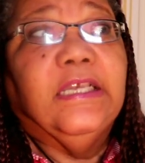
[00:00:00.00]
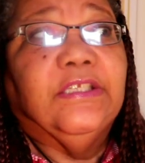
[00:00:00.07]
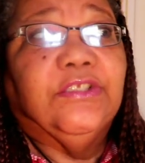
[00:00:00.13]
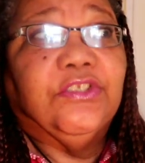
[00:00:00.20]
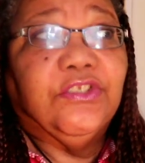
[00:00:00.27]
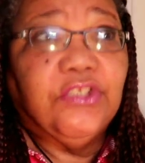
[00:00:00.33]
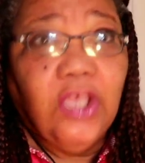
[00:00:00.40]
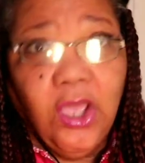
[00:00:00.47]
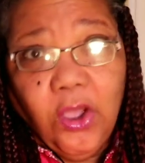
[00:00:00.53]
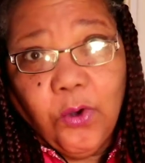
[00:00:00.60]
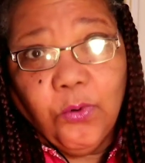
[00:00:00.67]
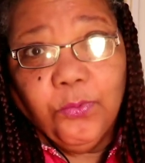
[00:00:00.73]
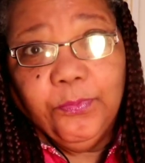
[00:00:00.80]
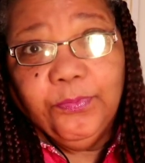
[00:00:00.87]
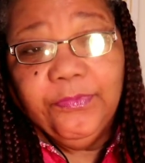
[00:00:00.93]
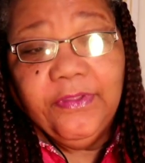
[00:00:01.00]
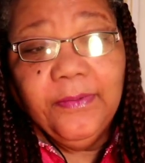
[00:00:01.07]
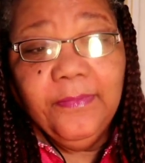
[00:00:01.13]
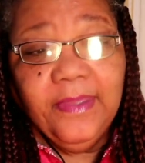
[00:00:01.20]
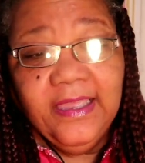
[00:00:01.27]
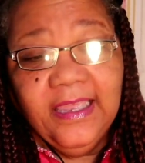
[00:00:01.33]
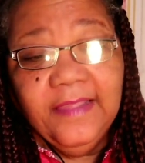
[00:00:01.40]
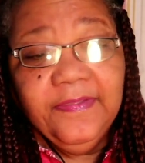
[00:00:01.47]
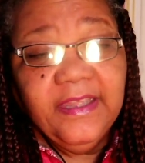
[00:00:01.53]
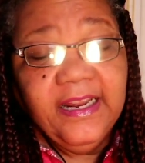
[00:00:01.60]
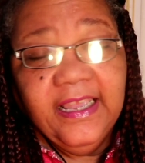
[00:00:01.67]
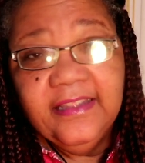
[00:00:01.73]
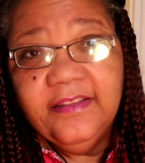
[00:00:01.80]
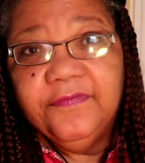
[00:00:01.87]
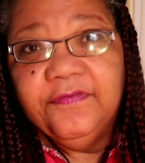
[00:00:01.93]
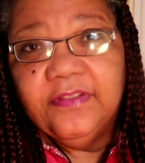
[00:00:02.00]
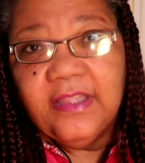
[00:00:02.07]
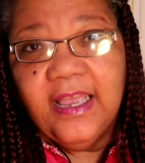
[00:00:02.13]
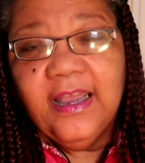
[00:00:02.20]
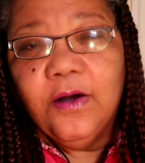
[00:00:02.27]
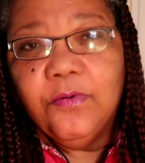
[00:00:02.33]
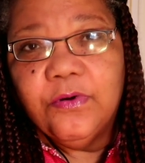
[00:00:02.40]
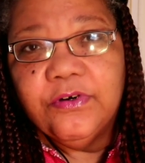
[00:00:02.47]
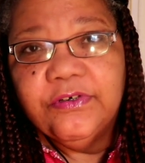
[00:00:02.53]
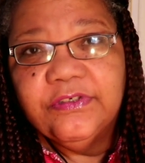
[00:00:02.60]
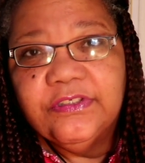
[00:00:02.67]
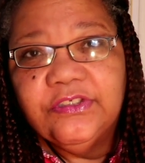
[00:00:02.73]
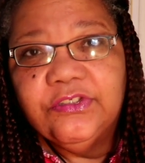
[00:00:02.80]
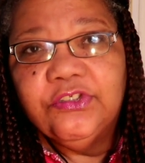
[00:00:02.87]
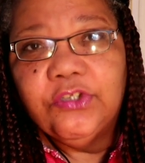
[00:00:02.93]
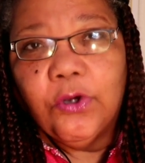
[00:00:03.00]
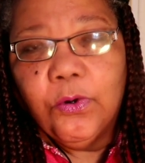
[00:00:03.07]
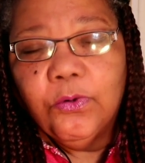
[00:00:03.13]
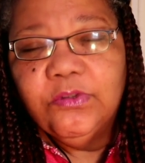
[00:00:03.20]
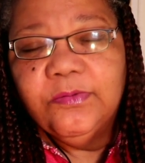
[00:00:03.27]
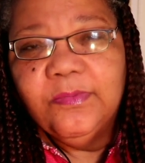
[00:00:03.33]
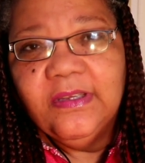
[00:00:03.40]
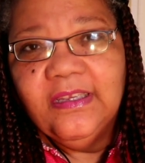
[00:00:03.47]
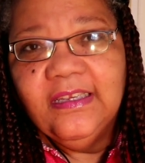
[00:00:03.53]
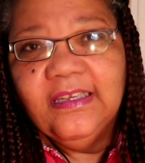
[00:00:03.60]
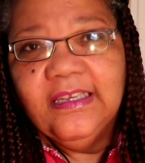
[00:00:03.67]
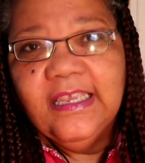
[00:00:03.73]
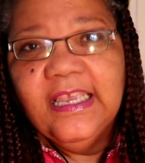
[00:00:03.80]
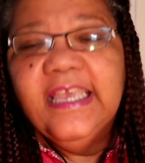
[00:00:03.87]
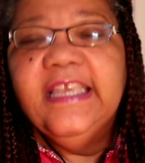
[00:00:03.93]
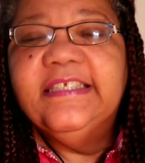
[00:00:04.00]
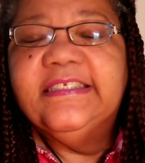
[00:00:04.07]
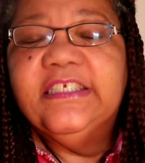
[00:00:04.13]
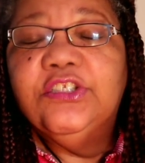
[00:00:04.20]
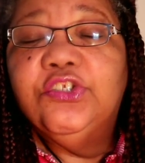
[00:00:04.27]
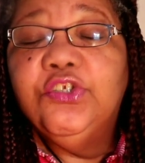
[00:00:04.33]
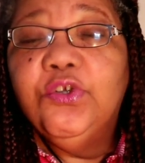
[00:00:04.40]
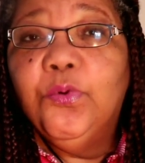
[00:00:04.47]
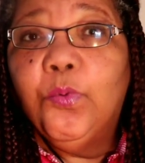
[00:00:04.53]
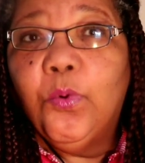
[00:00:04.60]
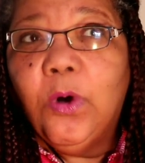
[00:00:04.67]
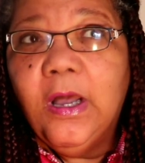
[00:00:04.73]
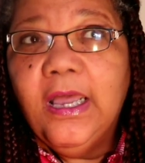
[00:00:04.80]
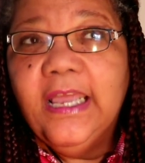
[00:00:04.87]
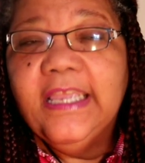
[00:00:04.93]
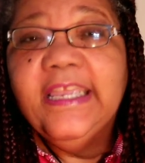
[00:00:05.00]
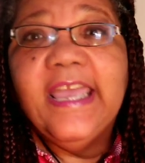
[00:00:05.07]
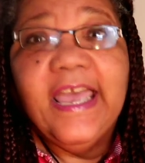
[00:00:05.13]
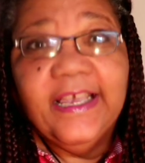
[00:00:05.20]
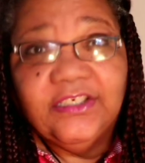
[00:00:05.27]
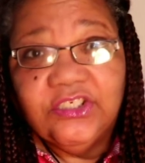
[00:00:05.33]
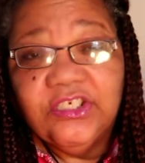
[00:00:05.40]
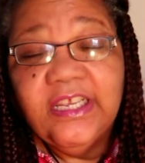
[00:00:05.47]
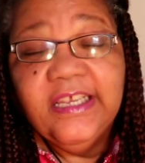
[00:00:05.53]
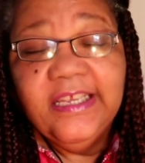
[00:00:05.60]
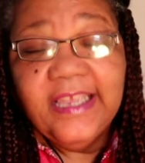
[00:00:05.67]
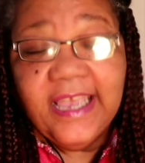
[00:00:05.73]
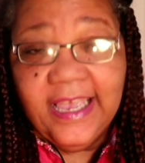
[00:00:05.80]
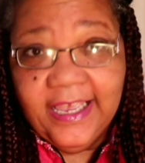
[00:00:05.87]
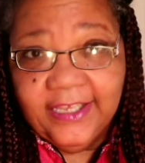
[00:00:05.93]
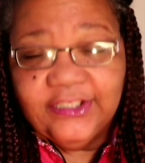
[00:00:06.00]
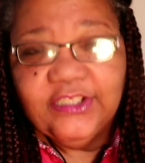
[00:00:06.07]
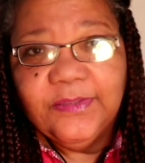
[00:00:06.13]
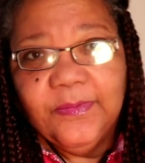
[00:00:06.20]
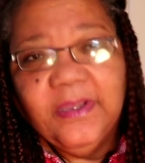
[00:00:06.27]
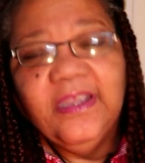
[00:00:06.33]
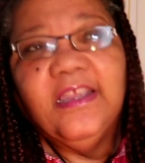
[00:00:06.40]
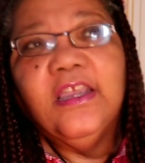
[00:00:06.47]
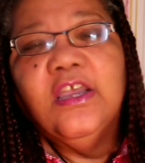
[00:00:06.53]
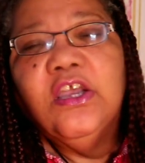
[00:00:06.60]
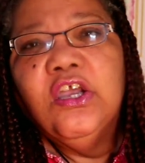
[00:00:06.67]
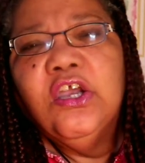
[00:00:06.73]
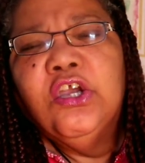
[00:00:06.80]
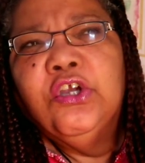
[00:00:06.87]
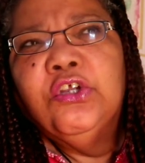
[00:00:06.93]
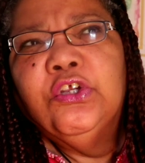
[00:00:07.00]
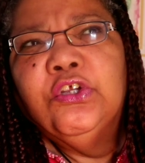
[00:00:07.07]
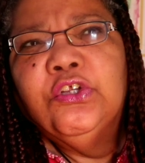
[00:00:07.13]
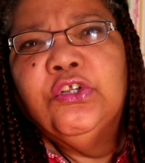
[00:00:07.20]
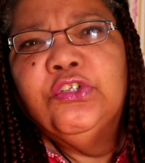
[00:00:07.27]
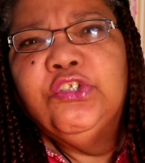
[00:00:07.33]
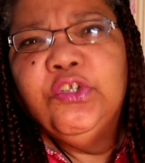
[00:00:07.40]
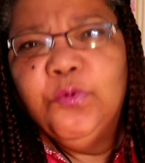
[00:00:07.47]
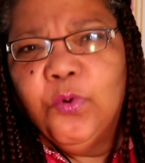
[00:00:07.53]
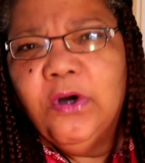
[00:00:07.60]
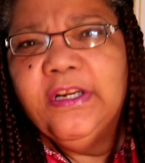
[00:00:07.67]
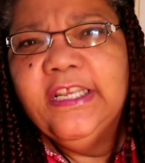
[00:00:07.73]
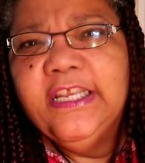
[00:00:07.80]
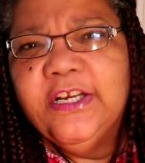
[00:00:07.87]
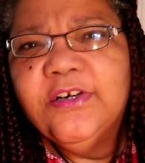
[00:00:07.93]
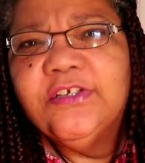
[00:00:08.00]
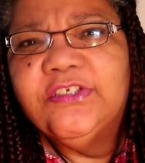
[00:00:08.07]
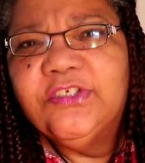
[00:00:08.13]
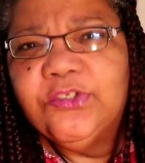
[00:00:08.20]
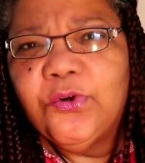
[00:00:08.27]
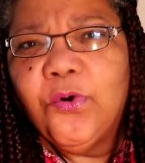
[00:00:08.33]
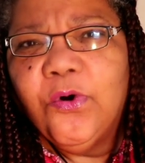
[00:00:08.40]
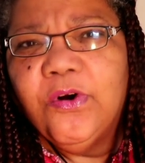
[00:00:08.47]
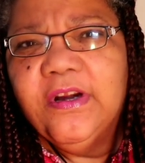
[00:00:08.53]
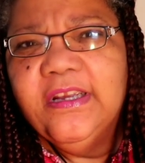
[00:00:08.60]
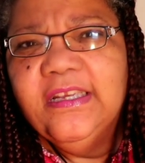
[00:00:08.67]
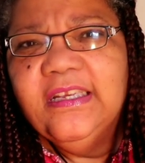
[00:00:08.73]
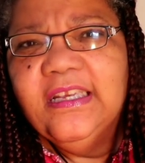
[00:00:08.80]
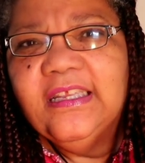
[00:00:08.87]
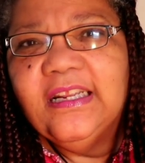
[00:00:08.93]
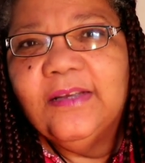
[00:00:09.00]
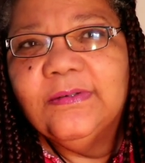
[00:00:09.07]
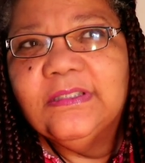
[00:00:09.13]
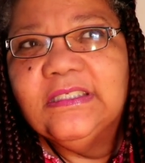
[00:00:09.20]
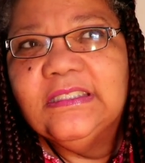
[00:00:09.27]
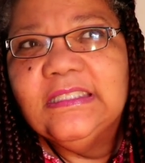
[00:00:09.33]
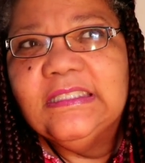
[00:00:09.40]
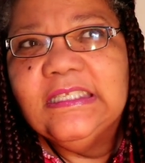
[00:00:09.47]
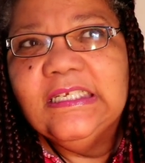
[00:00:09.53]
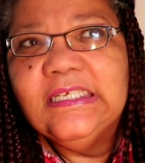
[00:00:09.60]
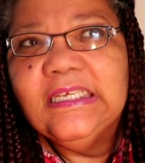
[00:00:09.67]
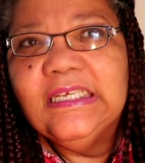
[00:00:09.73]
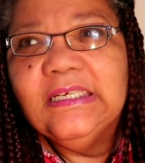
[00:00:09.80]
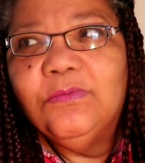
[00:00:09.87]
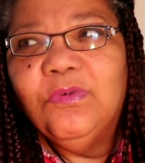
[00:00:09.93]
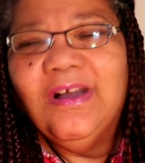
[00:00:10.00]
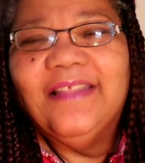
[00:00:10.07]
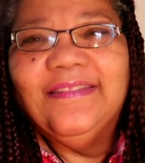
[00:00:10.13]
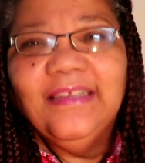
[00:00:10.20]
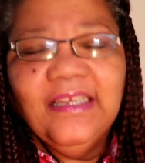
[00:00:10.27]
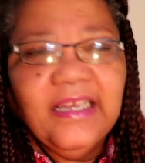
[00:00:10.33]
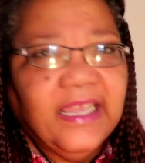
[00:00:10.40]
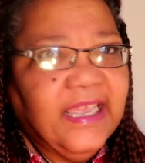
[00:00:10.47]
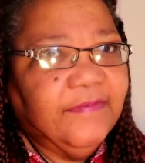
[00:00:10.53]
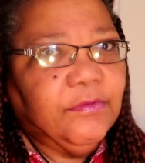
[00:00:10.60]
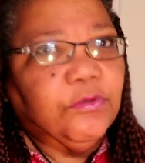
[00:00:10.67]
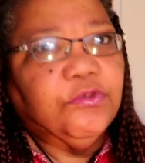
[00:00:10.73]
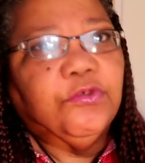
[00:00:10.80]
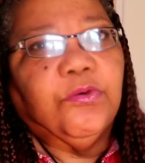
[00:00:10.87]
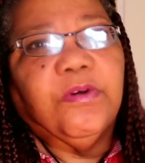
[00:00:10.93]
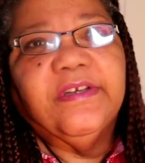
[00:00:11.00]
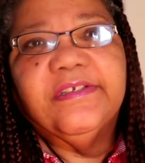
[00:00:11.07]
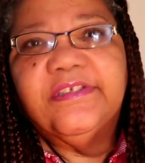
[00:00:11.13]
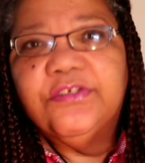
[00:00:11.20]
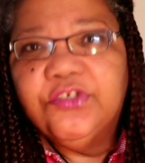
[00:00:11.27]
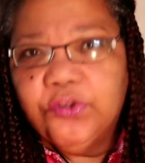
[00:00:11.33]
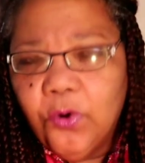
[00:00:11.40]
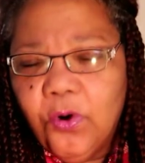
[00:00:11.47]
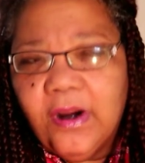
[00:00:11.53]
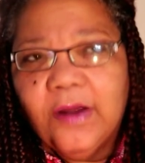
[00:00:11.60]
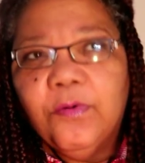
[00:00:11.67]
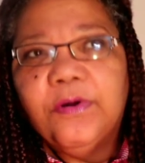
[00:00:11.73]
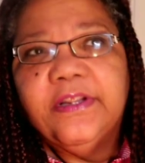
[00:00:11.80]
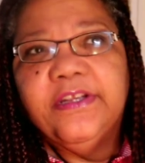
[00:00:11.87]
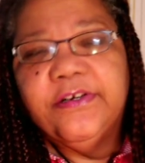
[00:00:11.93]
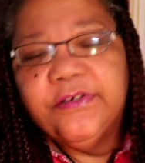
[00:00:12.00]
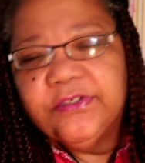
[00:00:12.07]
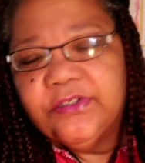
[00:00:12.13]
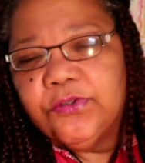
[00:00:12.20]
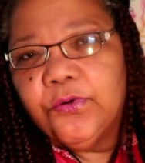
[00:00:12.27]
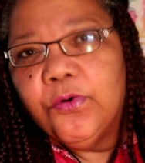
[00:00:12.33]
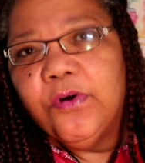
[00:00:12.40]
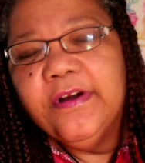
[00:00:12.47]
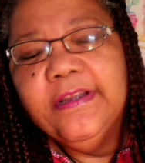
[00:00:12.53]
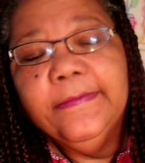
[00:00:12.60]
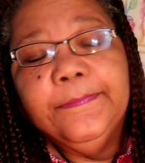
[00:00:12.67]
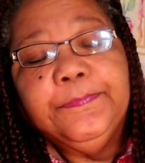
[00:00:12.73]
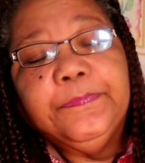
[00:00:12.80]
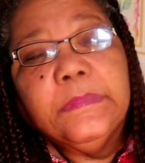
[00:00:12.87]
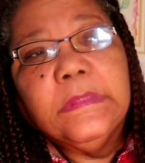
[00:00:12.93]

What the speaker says: So the man that had the flowers told me, he said, he asked me, do you want to hear a story? And I was thinking, well, I think I have no choice. Sure, I want to hear a story.